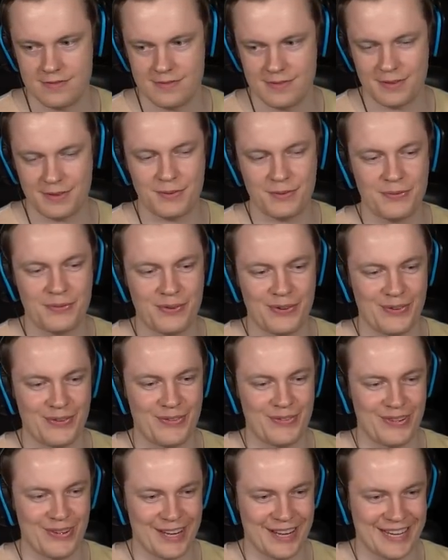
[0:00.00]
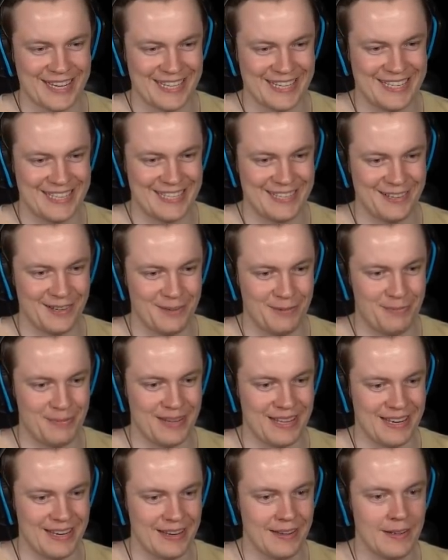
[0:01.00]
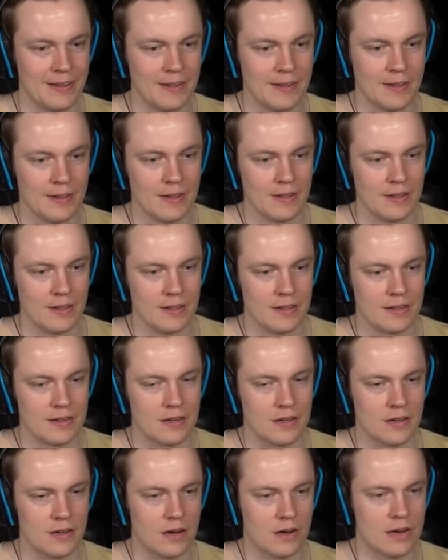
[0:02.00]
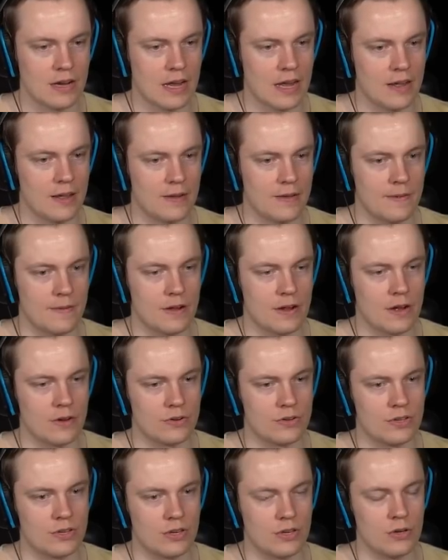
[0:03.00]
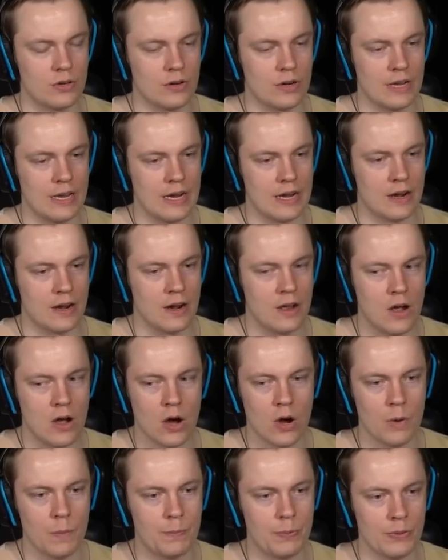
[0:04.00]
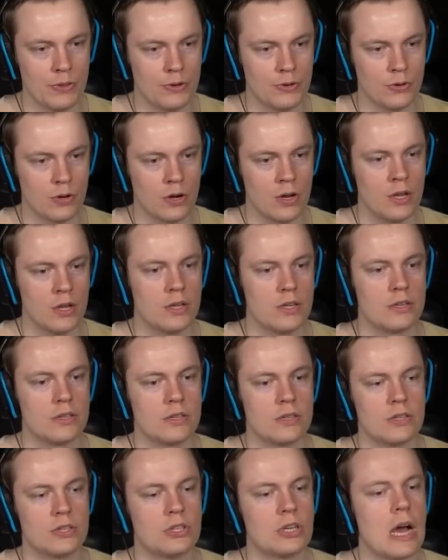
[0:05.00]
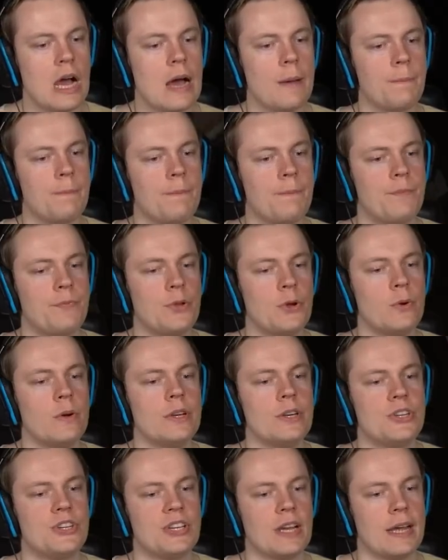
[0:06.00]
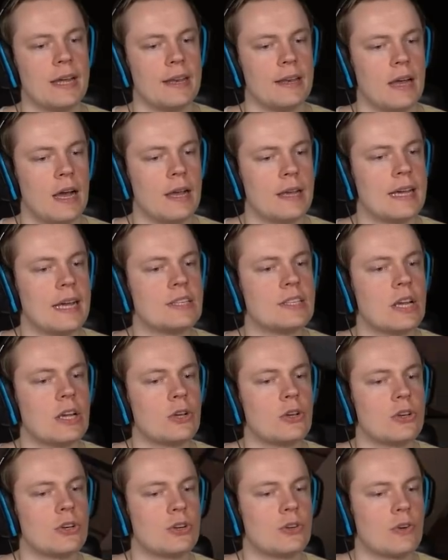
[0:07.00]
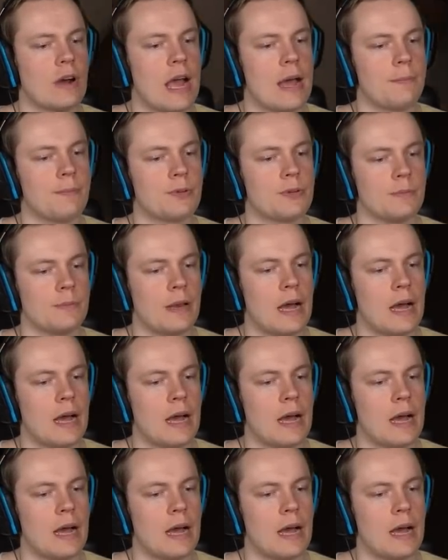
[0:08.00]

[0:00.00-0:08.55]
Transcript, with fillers: It's fucking stupid. Okay. Ghost, you're here. Open the door. Stop doing shit. I guess I could grab some.